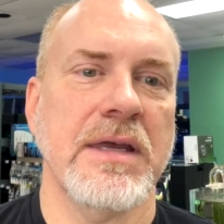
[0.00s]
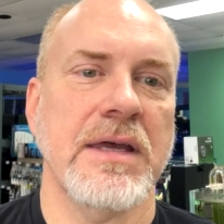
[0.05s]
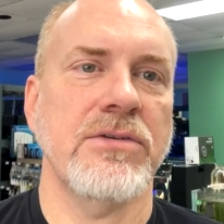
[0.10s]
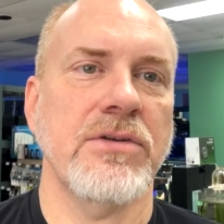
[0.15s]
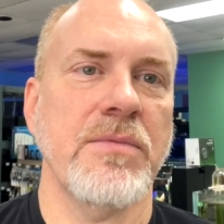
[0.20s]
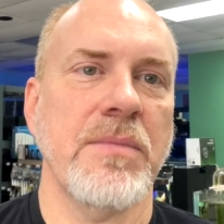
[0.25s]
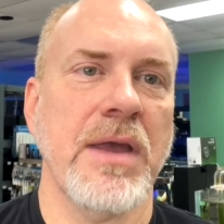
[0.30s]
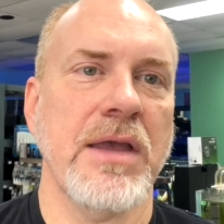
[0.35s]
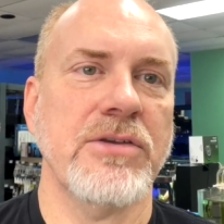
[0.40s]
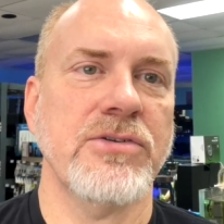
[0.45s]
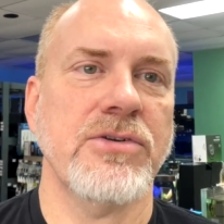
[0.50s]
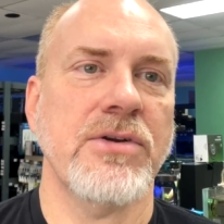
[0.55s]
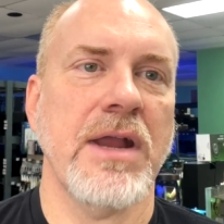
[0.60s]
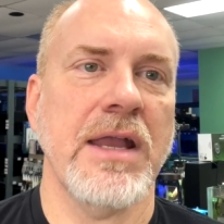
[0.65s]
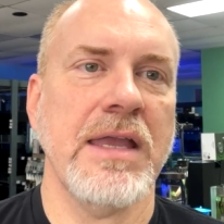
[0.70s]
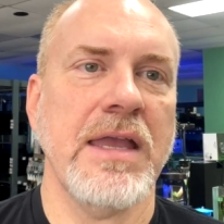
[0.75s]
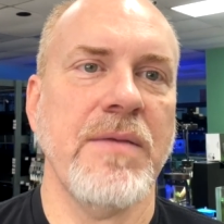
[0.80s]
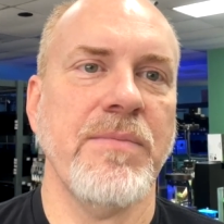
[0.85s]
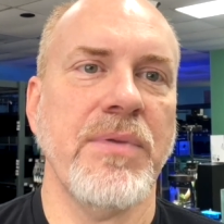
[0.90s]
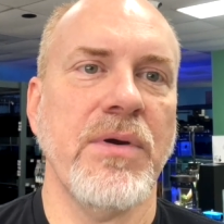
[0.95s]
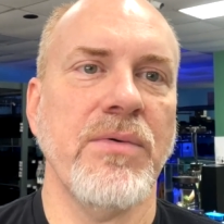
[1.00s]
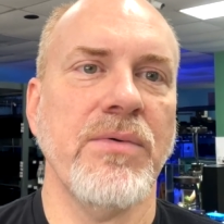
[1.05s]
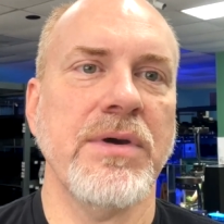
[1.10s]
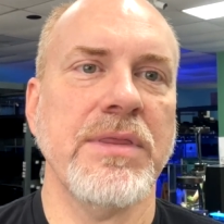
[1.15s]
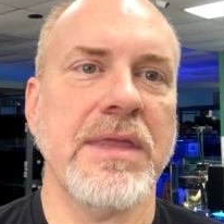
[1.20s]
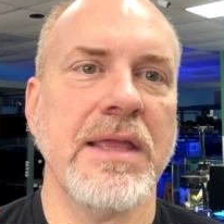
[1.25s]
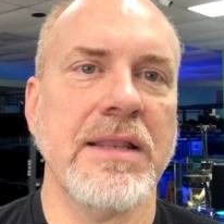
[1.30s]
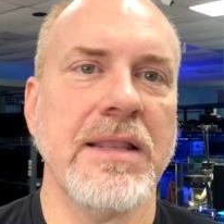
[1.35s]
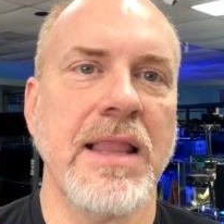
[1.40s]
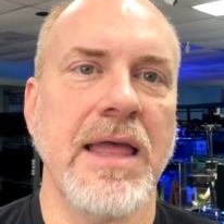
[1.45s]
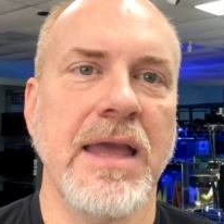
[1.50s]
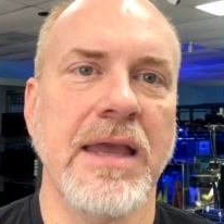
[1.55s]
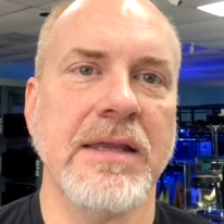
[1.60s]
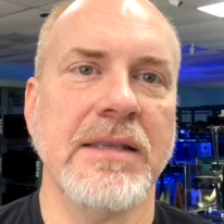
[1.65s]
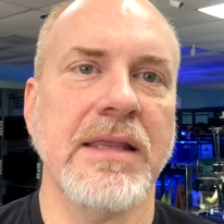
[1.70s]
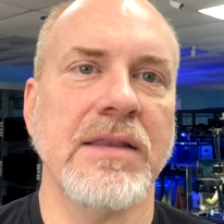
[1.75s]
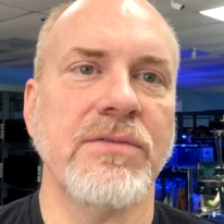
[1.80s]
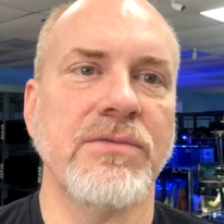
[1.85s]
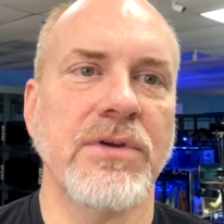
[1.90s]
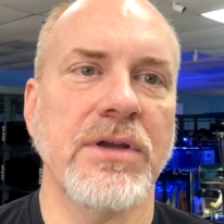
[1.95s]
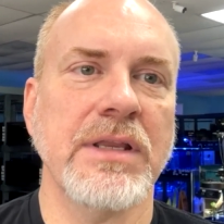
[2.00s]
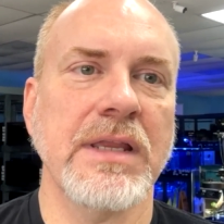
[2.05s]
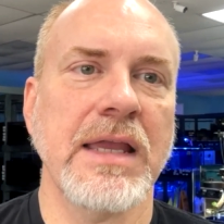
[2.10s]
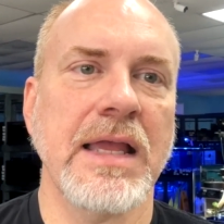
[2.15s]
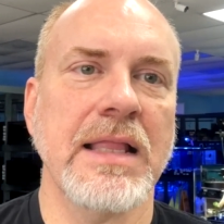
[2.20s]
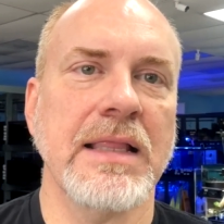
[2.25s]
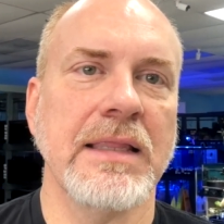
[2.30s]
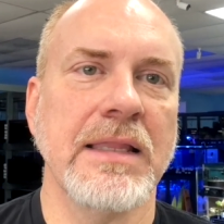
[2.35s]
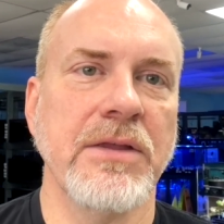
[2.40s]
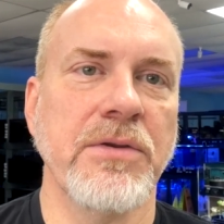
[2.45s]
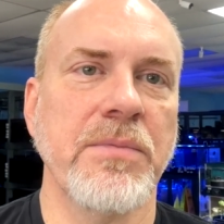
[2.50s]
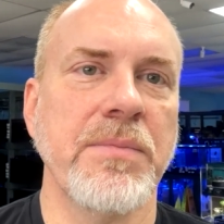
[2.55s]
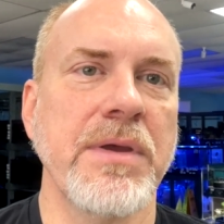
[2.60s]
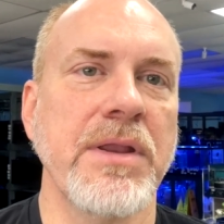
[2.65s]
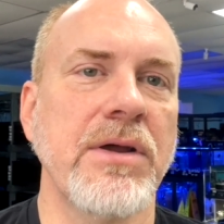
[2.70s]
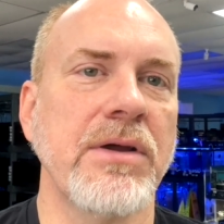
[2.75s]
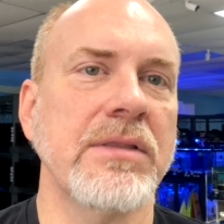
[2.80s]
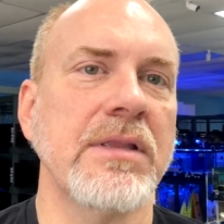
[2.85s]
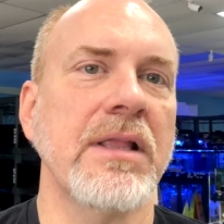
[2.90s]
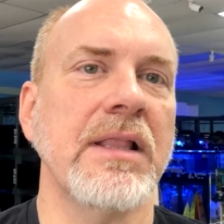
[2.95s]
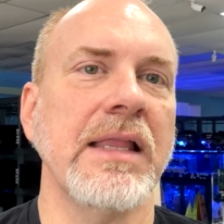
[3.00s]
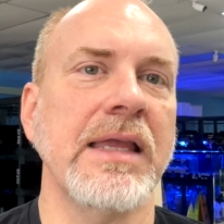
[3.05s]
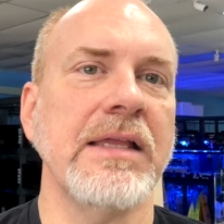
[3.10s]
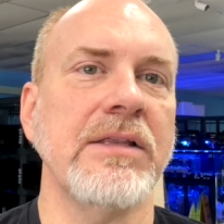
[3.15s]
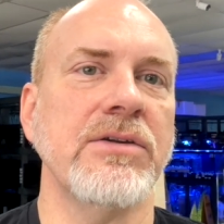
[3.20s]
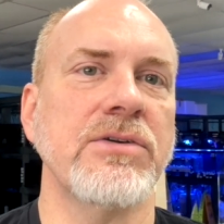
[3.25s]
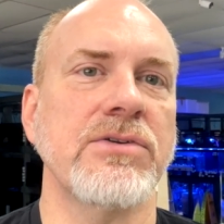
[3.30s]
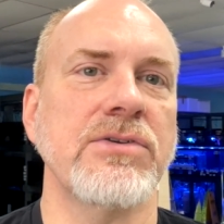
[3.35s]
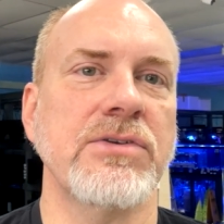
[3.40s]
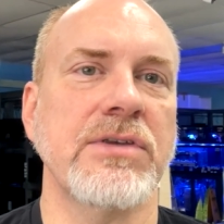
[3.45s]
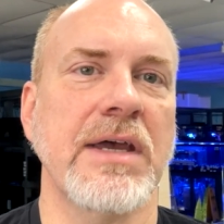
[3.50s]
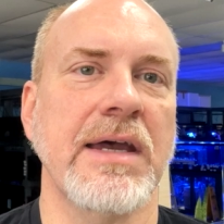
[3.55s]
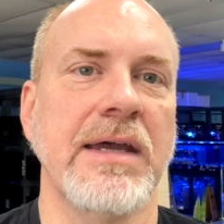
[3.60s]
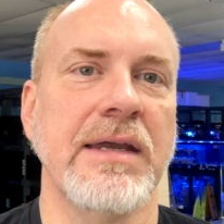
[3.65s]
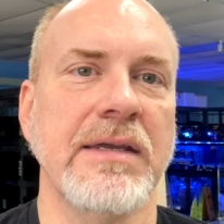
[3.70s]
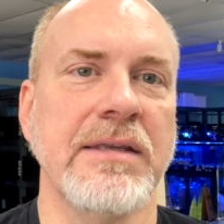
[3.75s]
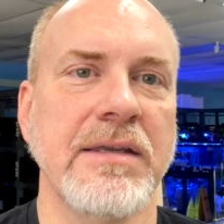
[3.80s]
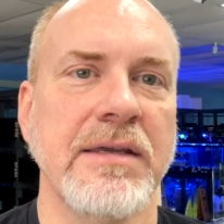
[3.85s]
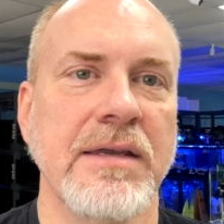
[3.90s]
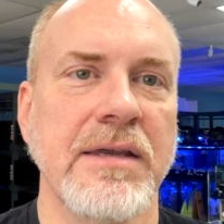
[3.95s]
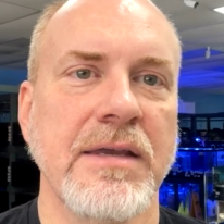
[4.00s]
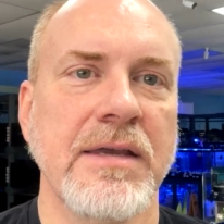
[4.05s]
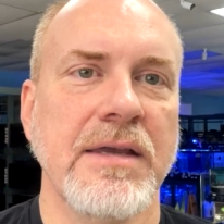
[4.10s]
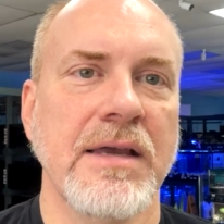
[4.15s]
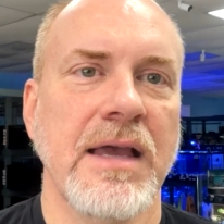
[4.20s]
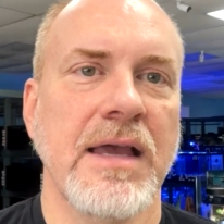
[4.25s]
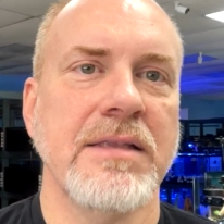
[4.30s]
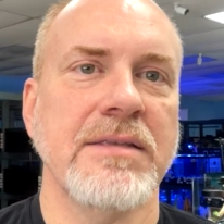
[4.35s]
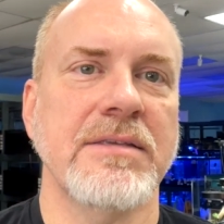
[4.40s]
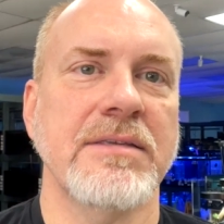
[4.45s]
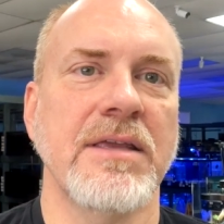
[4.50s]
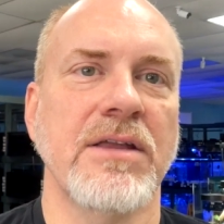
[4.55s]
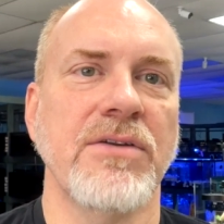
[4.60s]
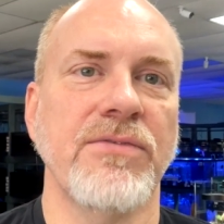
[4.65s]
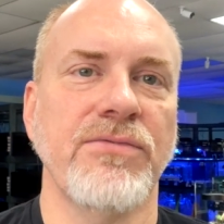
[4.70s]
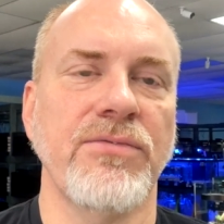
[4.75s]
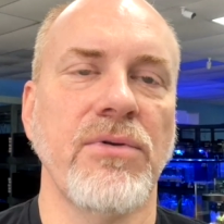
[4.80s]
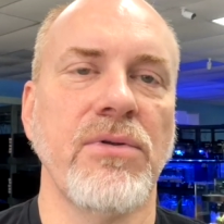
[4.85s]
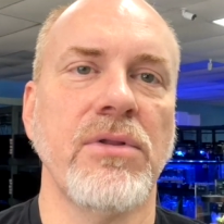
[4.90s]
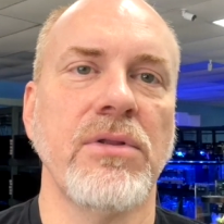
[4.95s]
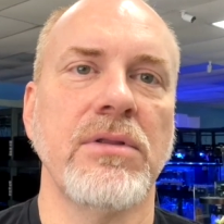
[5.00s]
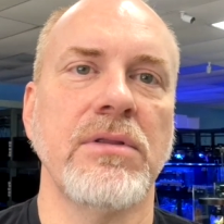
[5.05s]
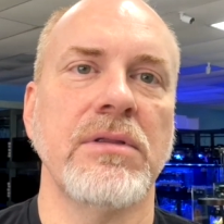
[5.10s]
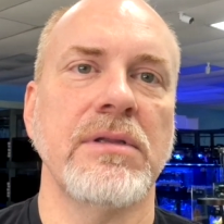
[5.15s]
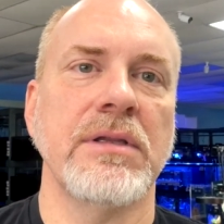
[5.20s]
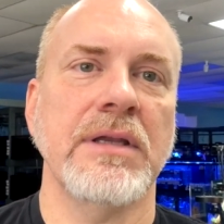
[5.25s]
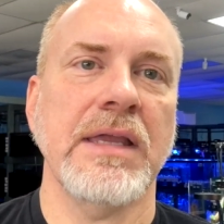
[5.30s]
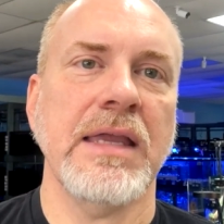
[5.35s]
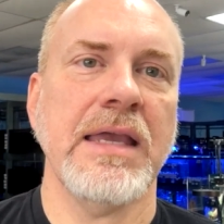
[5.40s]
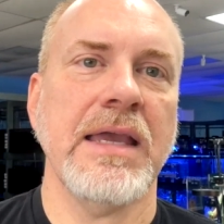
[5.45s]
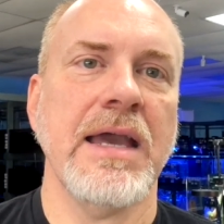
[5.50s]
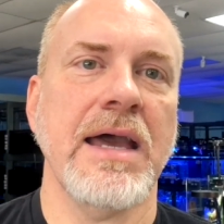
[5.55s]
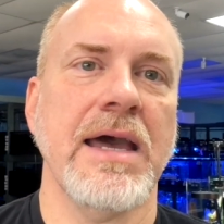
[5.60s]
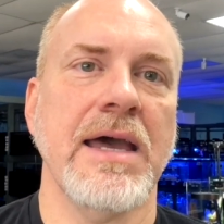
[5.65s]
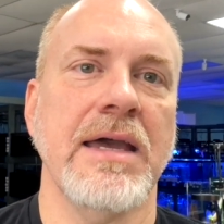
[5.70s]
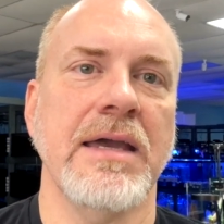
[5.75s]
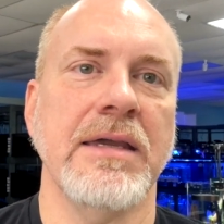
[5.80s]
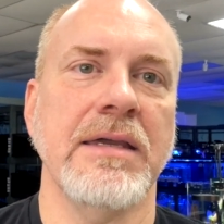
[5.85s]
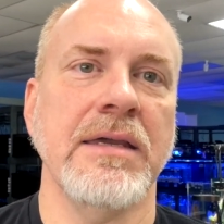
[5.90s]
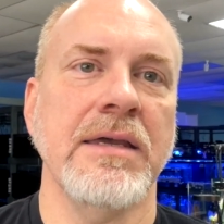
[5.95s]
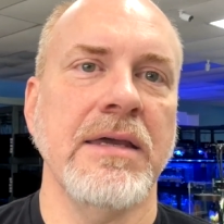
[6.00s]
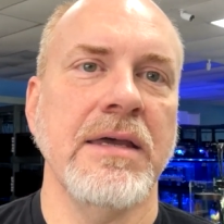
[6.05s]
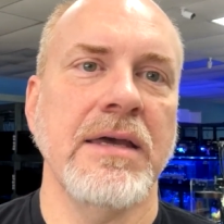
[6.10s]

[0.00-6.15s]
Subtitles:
to make sure I keep it within line and running a little bit on the leaner side instead of full EI,